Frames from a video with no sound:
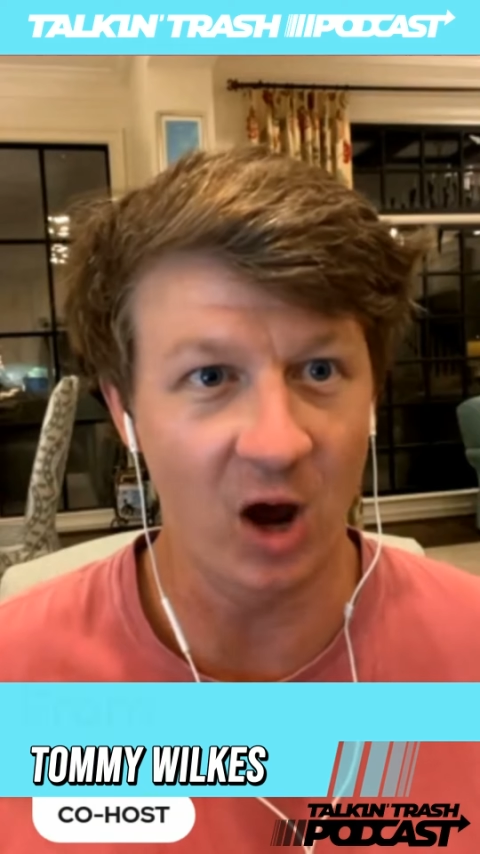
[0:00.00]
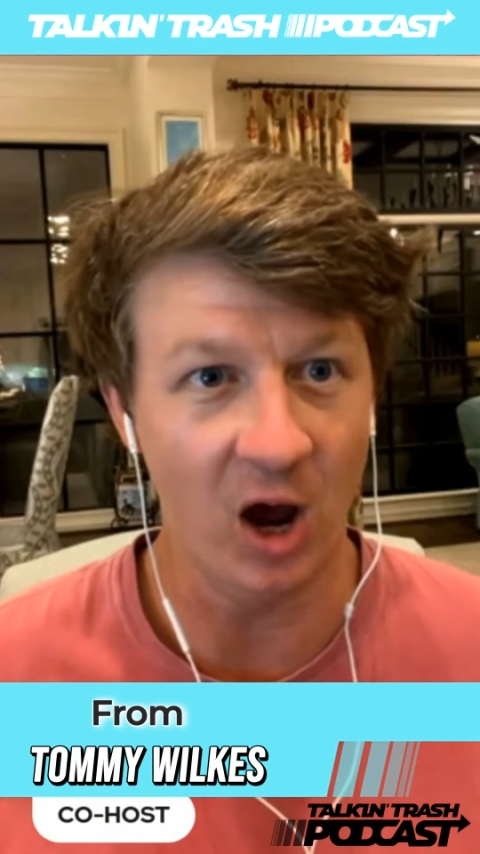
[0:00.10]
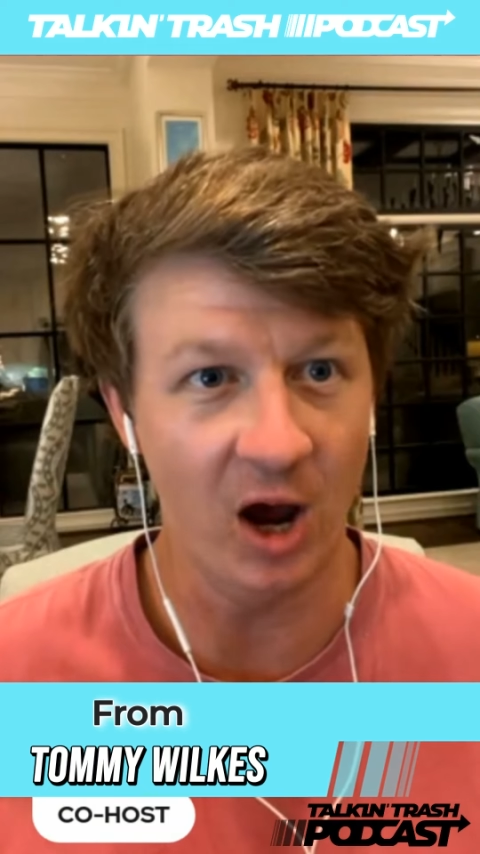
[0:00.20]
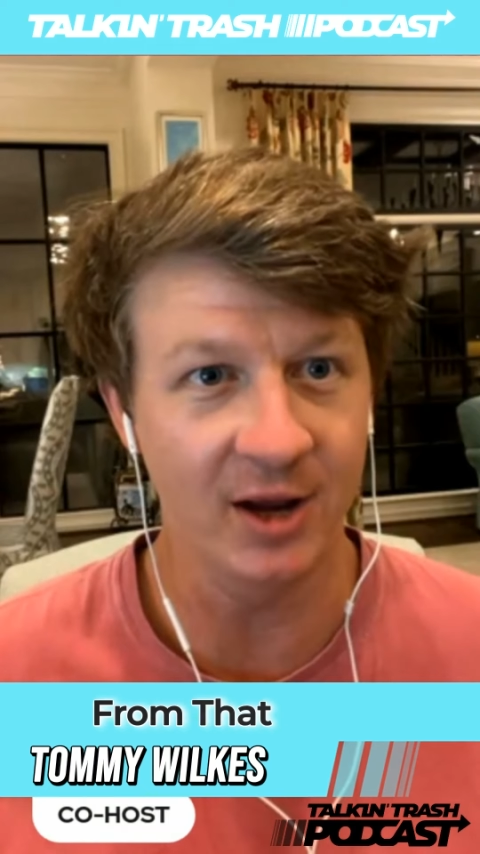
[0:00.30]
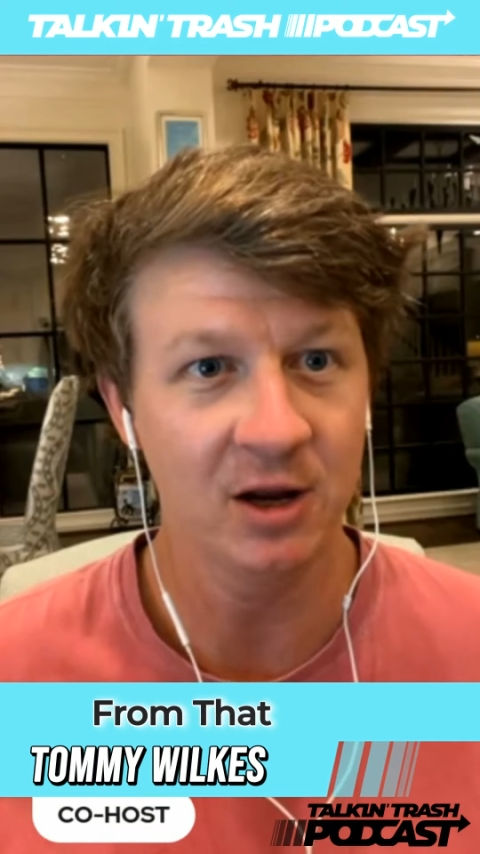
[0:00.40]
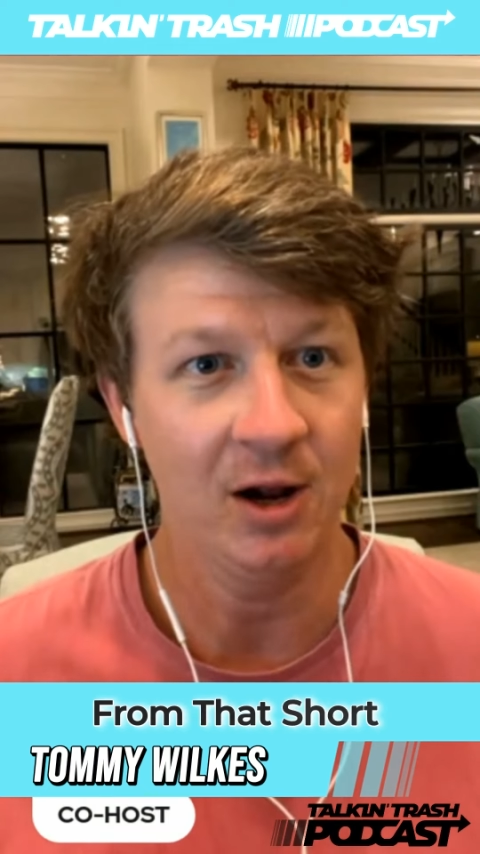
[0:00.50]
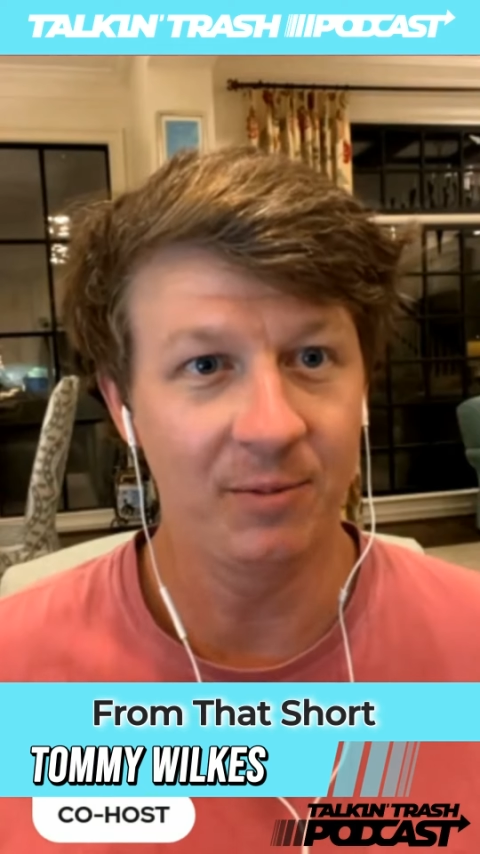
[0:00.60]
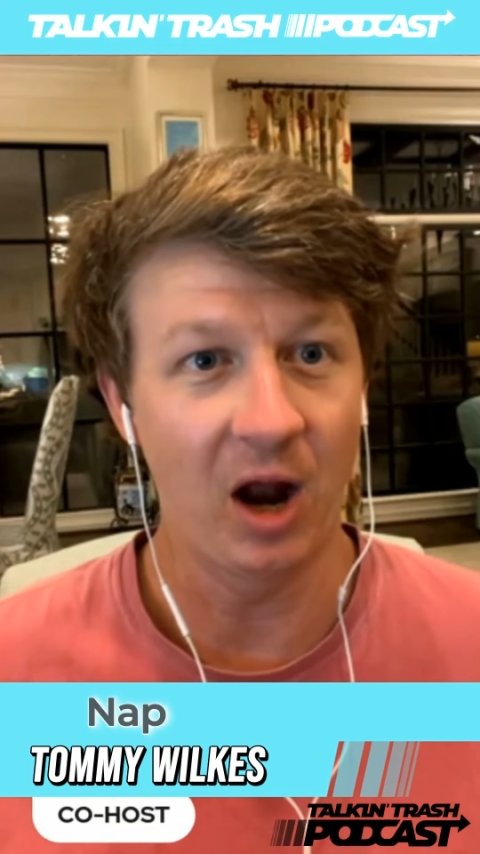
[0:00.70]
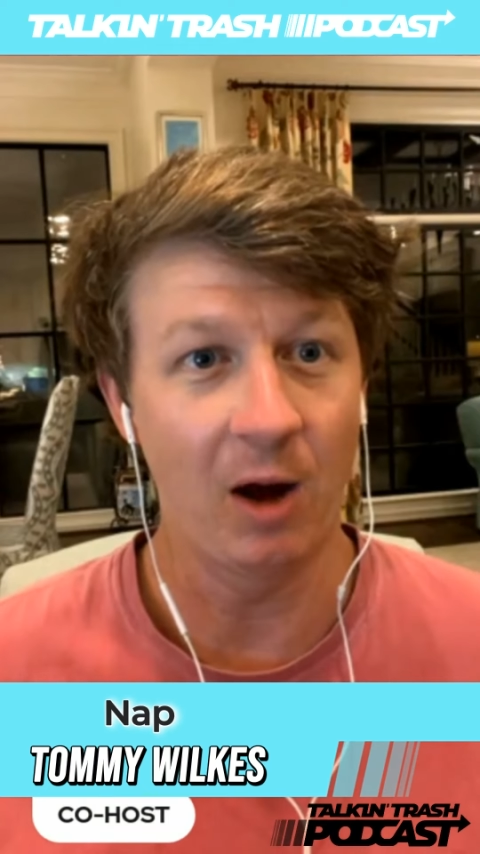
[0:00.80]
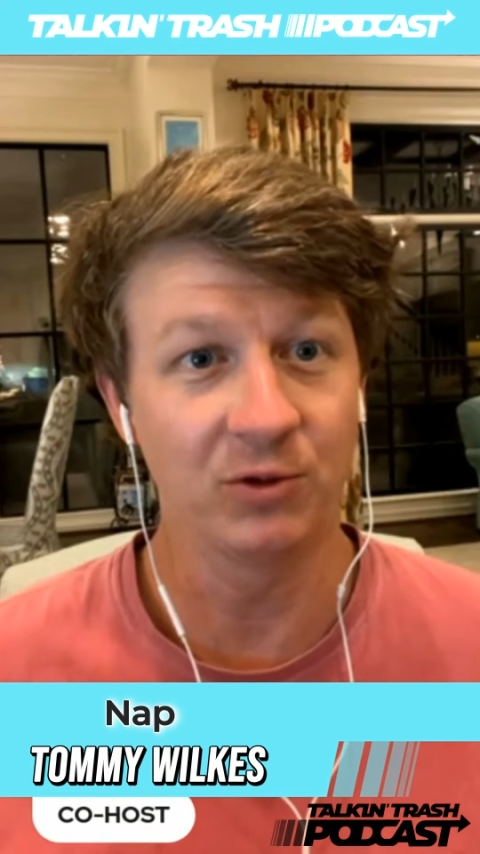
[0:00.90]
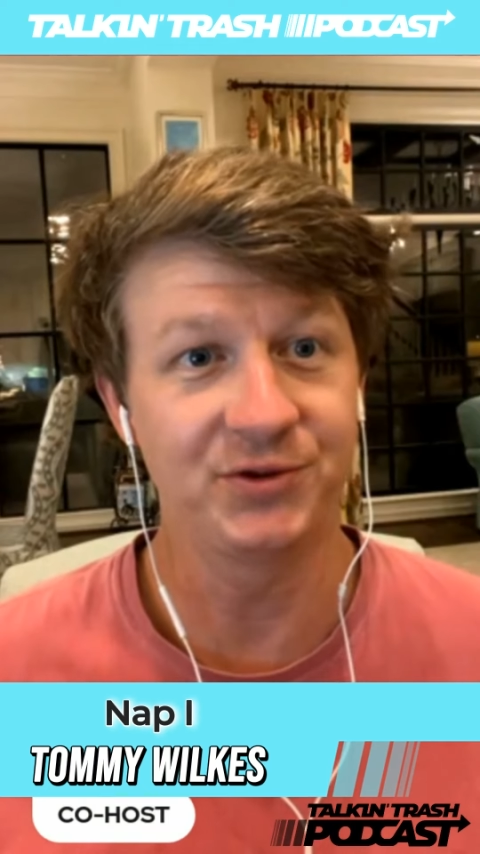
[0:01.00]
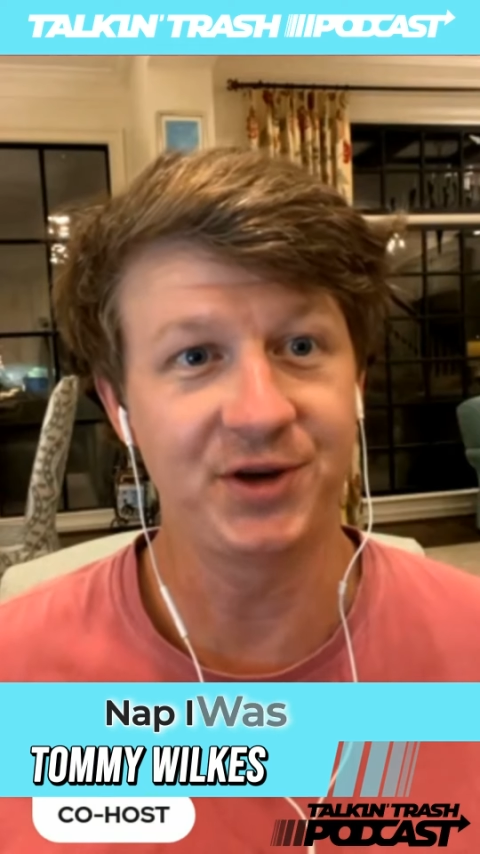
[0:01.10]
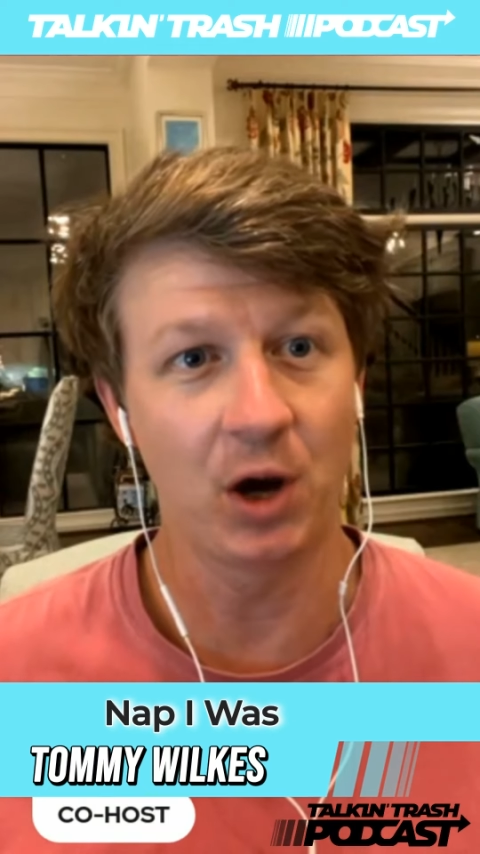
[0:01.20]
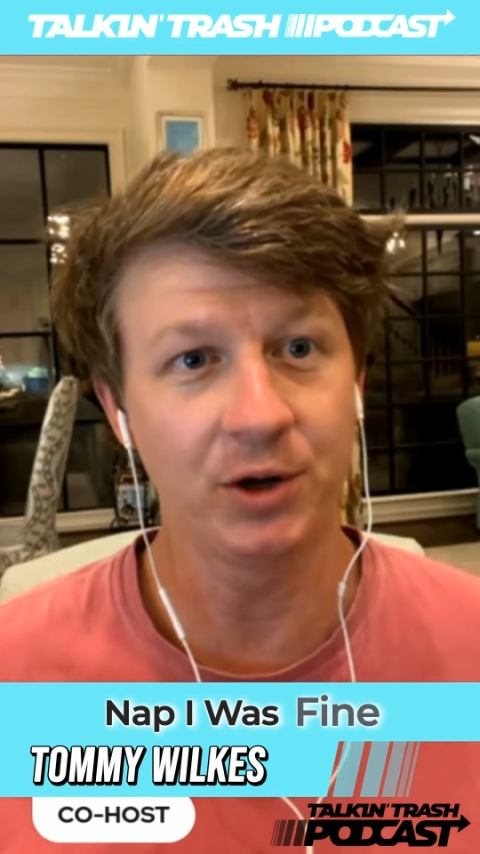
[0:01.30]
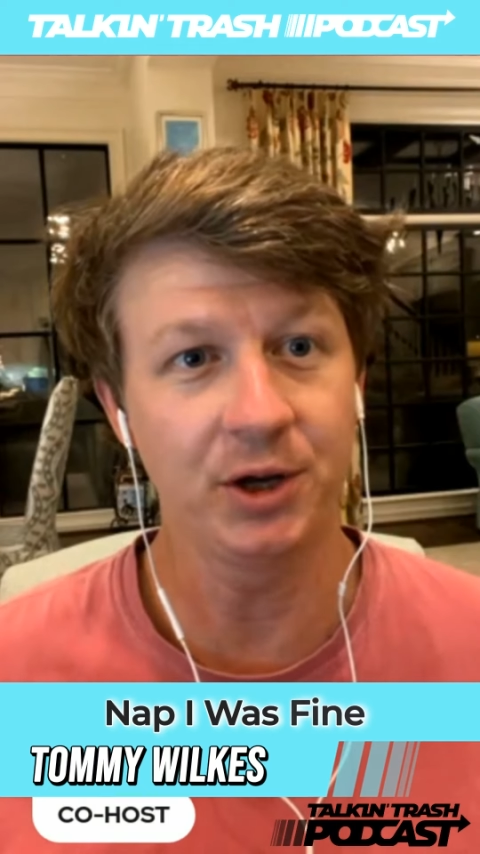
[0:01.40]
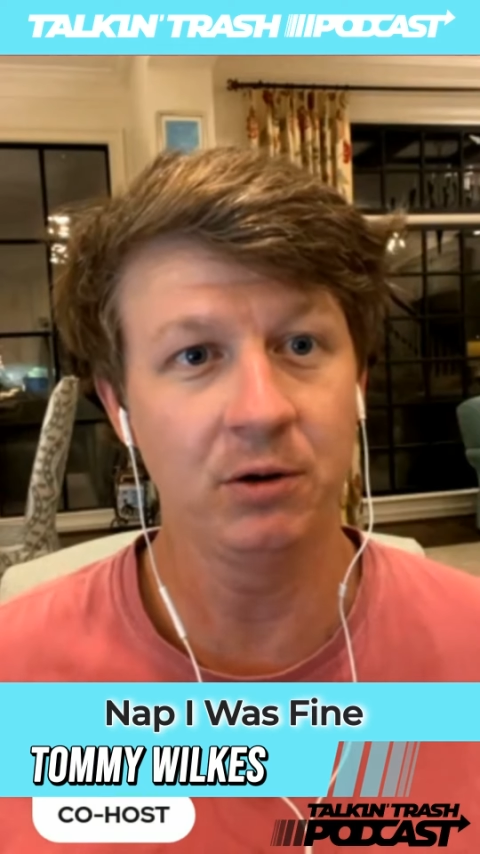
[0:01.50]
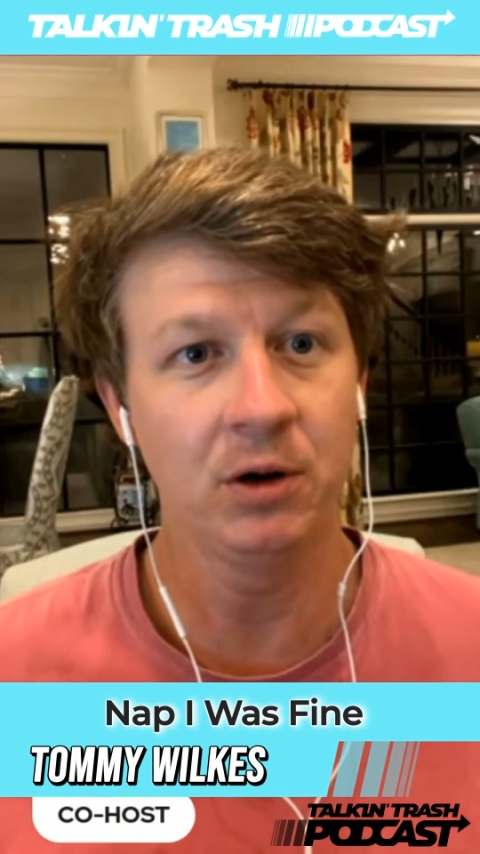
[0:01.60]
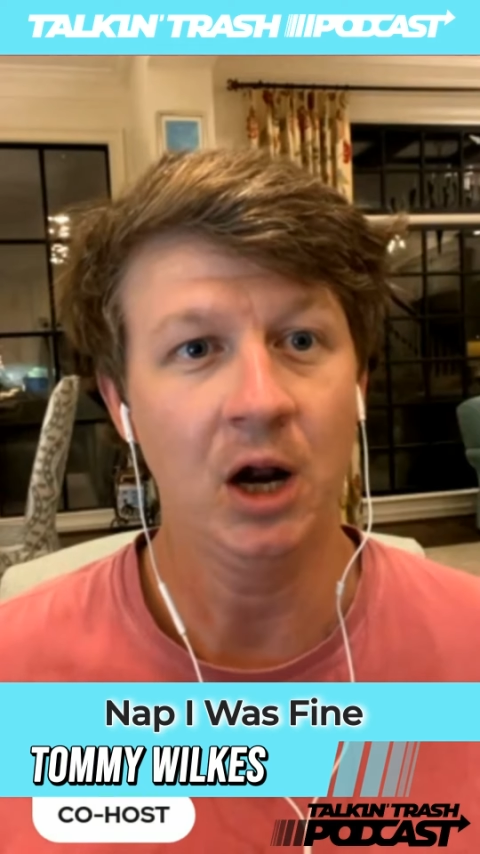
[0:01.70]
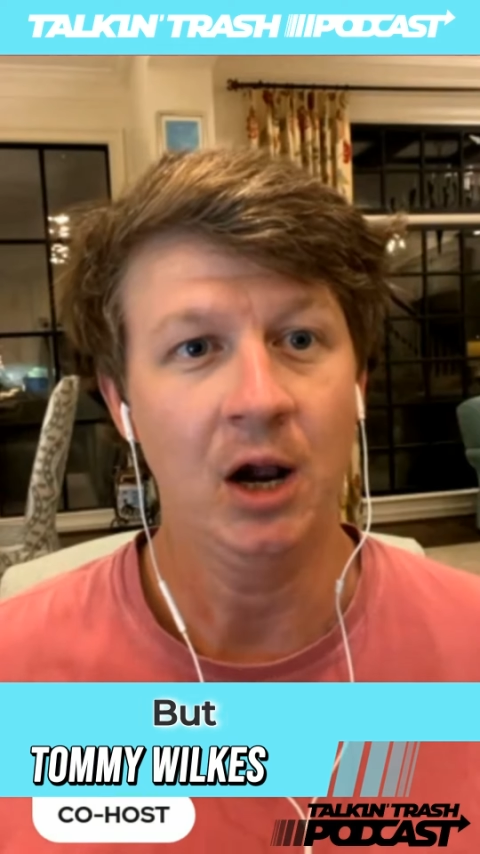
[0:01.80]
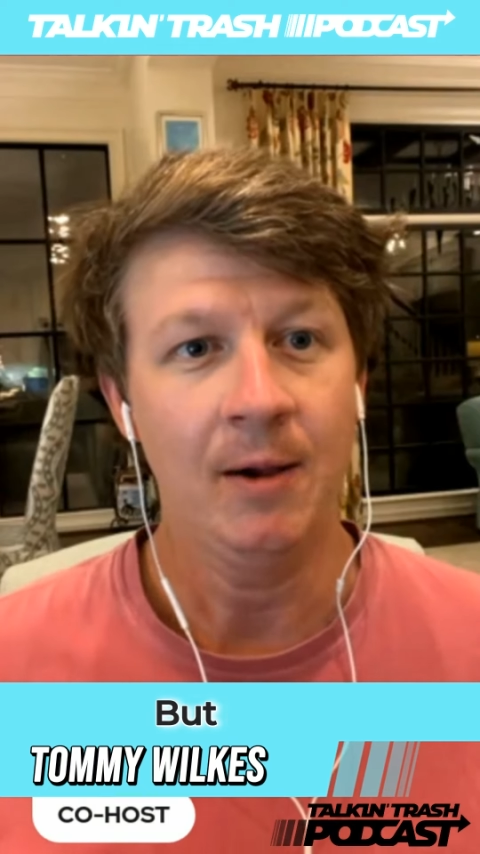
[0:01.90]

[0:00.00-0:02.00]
from that short nap, I was fine.